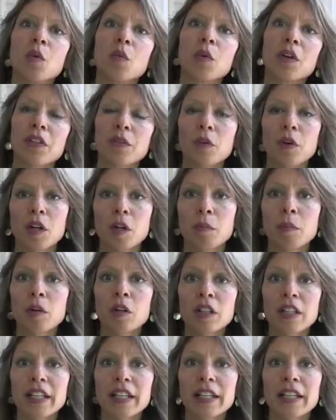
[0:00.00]
with oil
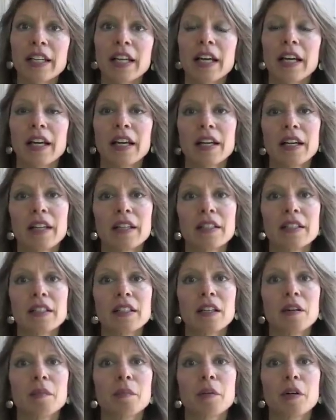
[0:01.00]
pulling
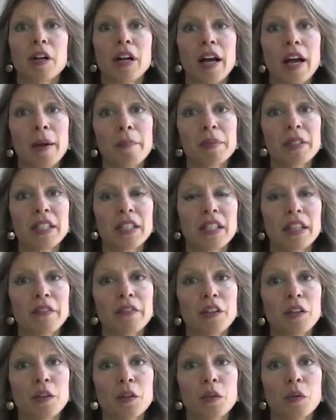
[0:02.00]
and perhaps
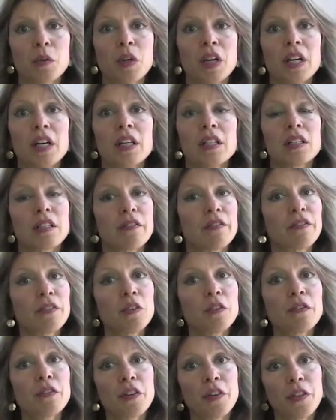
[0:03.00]
give you some
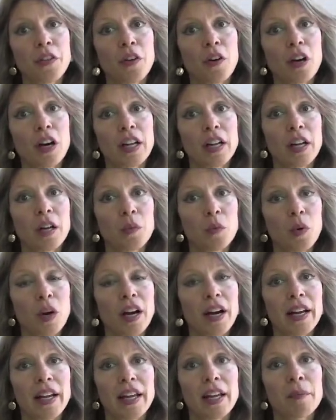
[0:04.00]
food for thought on
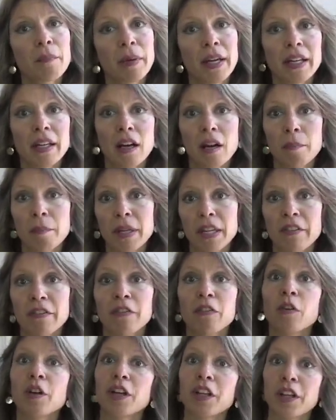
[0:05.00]
why it may not be
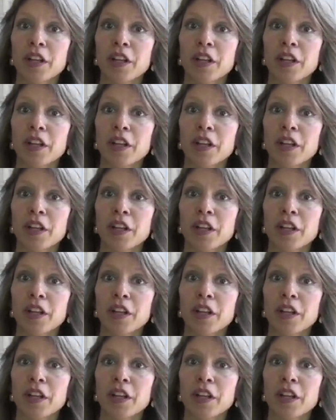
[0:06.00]
for